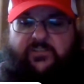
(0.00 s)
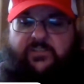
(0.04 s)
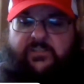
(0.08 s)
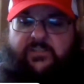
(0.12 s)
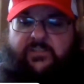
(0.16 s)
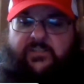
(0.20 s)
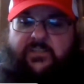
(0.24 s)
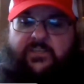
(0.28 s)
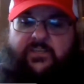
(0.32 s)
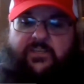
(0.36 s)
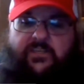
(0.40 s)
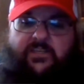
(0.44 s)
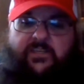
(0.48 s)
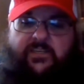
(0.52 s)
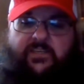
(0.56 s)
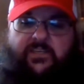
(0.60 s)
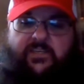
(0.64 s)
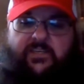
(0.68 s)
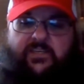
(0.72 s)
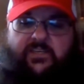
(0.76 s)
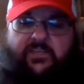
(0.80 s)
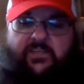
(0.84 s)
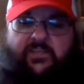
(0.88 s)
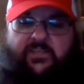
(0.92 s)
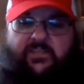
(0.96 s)
all you're doing
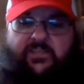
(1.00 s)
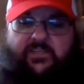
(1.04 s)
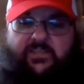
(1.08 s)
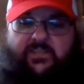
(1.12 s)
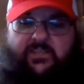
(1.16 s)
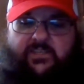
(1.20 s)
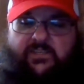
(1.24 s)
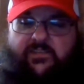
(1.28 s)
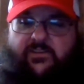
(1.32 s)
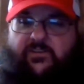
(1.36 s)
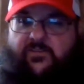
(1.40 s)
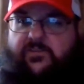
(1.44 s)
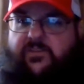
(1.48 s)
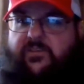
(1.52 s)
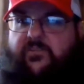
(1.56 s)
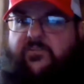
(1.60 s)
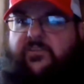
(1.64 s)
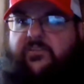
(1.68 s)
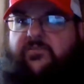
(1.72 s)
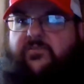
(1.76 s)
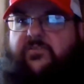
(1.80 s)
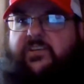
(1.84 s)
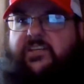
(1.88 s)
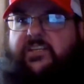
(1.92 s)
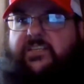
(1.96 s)
is basically
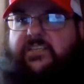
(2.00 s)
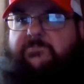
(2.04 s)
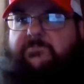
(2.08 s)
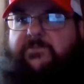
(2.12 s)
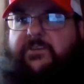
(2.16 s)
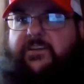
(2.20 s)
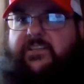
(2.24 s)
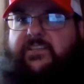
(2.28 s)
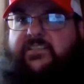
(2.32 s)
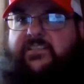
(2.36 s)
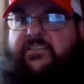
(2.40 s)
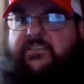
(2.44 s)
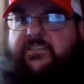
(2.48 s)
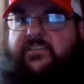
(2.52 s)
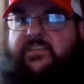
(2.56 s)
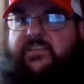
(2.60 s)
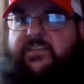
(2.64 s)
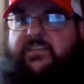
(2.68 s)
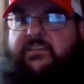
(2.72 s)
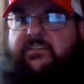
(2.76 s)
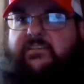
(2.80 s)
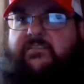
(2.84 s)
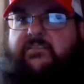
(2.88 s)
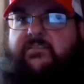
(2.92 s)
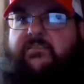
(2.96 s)
having like
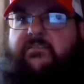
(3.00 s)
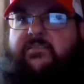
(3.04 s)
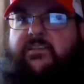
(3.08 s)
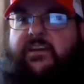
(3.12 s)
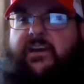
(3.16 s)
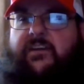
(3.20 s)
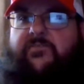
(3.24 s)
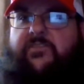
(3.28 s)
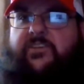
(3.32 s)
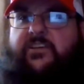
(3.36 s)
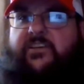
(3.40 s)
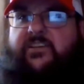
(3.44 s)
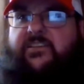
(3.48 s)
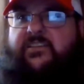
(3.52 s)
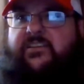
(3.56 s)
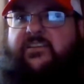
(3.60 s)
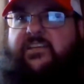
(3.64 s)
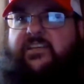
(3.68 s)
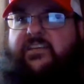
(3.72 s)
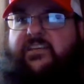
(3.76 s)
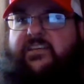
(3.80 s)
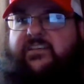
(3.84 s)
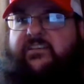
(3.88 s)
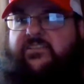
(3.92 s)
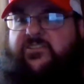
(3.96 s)
shitty paint
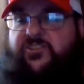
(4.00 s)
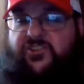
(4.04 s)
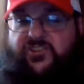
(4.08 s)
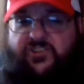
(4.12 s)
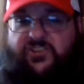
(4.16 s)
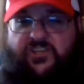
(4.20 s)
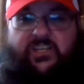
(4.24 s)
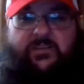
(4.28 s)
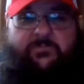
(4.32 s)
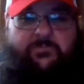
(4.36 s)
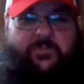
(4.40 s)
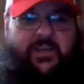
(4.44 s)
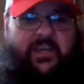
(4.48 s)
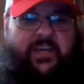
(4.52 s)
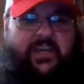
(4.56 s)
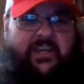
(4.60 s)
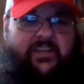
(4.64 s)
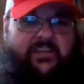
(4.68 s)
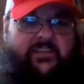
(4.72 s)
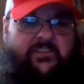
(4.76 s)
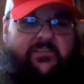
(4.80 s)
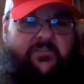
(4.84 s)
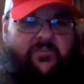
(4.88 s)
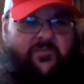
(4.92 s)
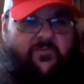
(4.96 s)
over a lead base is
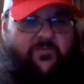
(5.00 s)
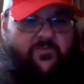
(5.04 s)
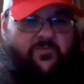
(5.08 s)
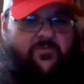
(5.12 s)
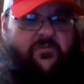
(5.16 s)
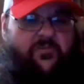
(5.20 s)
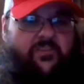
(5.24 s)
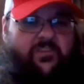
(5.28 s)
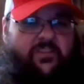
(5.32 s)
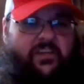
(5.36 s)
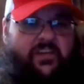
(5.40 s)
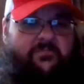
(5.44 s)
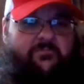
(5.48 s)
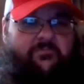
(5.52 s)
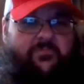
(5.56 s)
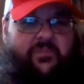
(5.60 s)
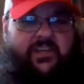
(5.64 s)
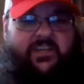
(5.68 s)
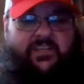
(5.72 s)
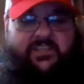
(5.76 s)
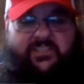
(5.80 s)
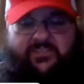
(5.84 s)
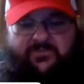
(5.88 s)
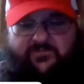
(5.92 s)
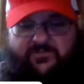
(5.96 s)
what it is, dude.
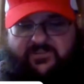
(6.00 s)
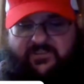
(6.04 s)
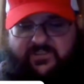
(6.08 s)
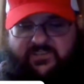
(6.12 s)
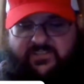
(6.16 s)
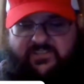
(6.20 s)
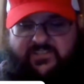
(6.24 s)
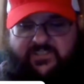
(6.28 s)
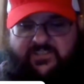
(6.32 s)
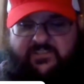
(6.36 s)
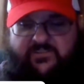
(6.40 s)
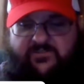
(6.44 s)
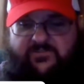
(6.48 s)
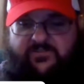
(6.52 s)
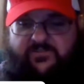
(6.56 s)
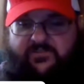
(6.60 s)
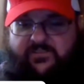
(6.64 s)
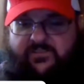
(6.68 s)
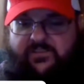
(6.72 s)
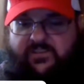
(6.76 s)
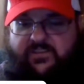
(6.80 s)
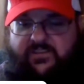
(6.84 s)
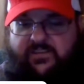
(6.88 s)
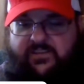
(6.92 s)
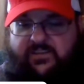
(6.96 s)

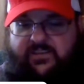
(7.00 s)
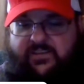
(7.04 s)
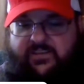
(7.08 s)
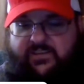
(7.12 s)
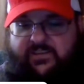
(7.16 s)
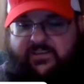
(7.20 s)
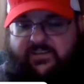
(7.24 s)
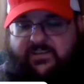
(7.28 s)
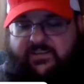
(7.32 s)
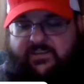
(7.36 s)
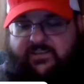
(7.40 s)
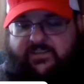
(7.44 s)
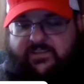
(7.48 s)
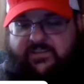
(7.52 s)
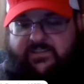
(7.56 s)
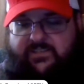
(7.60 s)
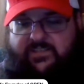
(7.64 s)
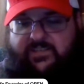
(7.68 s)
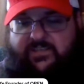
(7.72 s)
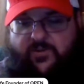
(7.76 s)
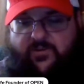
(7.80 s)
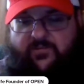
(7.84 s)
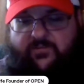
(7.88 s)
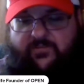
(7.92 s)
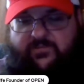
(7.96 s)
So yeah, not cool,
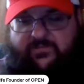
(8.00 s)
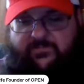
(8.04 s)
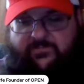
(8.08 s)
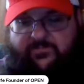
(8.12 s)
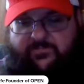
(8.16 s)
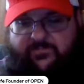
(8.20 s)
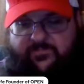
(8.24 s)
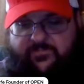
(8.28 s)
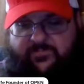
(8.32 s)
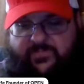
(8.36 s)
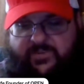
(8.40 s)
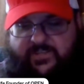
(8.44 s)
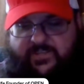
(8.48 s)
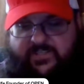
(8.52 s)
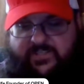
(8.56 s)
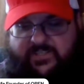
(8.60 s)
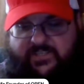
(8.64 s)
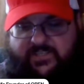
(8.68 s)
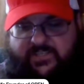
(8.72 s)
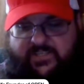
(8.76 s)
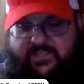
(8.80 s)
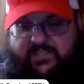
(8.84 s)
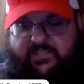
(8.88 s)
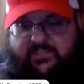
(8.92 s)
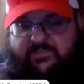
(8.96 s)
bro. But
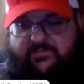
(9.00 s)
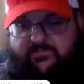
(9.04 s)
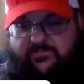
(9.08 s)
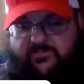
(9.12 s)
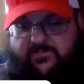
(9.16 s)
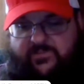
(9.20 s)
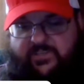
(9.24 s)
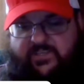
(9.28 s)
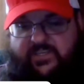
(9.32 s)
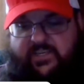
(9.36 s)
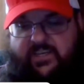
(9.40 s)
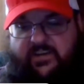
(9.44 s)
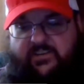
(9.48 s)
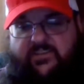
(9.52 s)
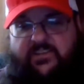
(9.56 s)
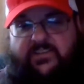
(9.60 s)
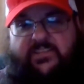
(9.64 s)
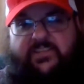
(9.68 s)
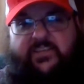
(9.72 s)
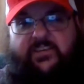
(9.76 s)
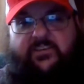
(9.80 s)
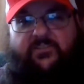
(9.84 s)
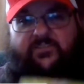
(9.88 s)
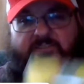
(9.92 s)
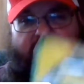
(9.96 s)
we'll see how this